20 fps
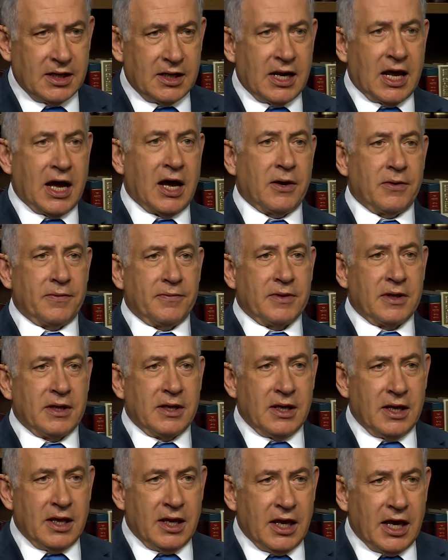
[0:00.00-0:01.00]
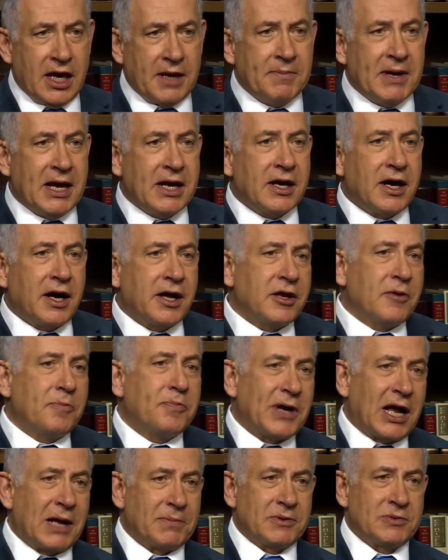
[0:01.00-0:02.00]
Now, it made other
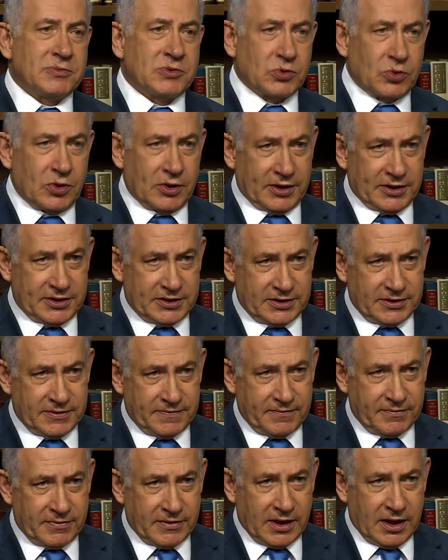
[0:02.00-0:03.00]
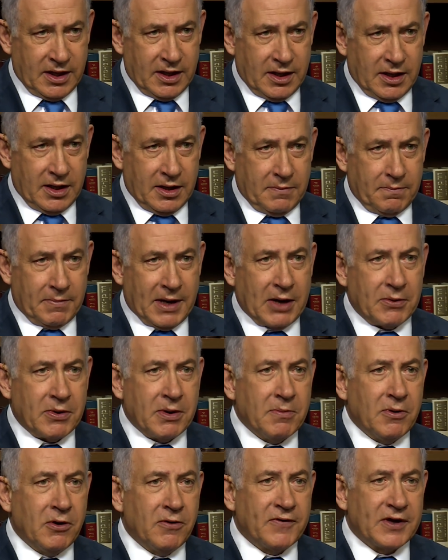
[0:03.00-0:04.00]
problems worse by
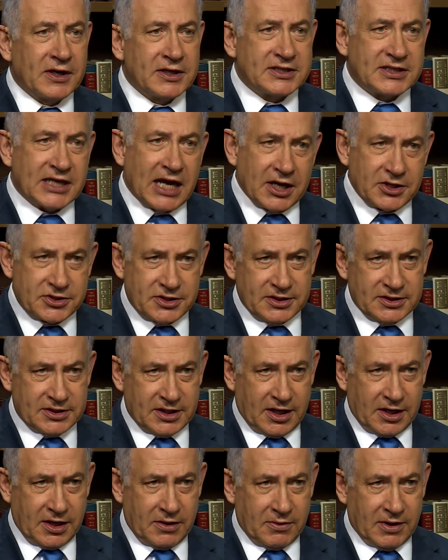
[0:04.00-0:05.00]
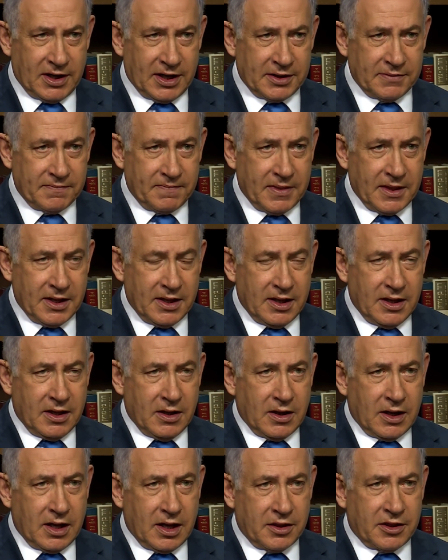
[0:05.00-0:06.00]
removing sanctions on Iran,
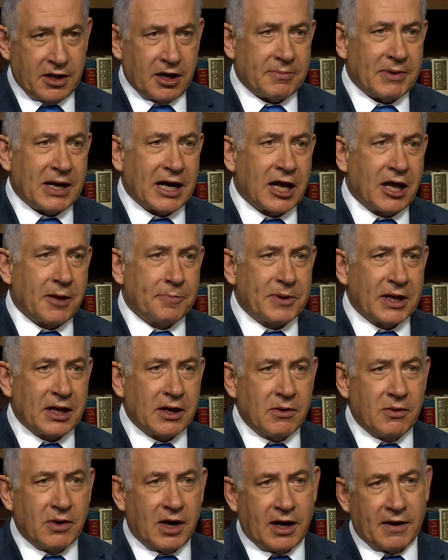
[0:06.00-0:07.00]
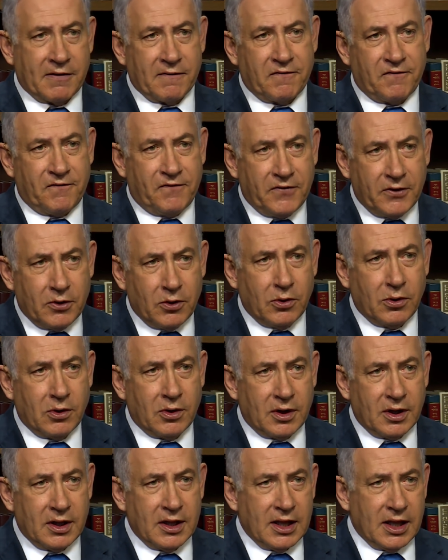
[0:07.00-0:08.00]
thereby helping Iran
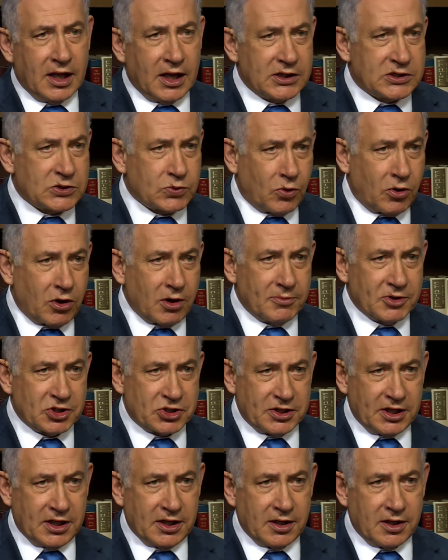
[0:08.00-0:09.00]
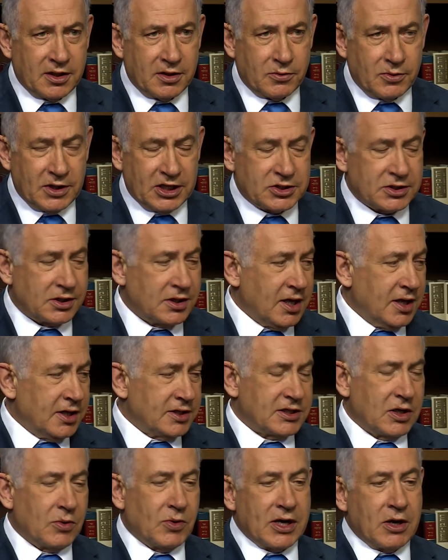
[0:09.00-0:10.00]
fuel its war machine in the region.
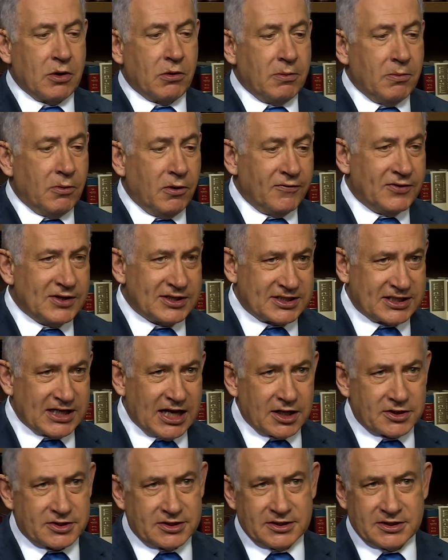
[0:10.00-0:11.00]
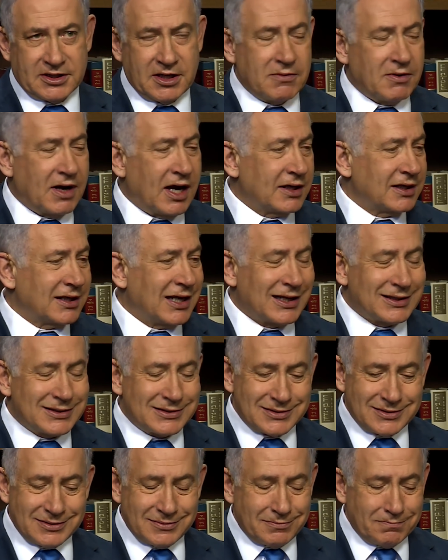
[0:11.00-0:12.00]
See, when you remove the sanctions, Iran got
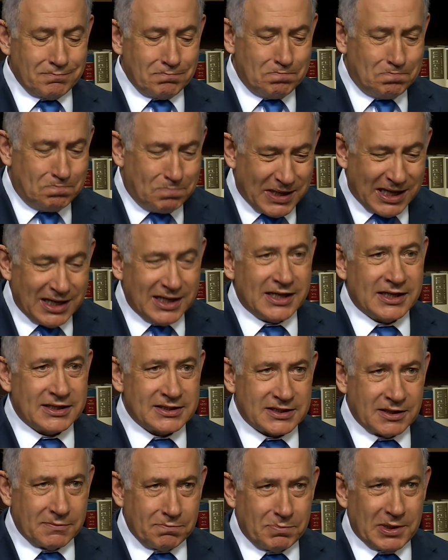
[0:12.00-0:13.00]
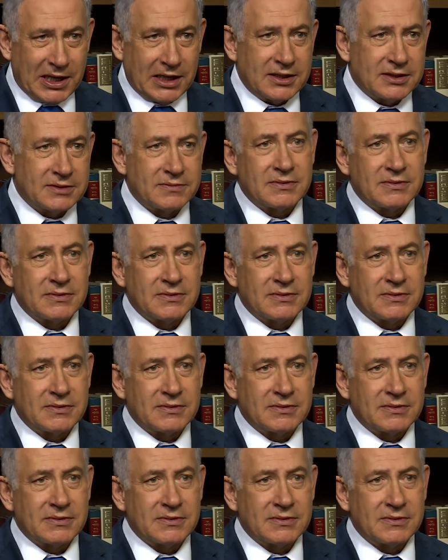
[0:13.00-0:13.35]
billions and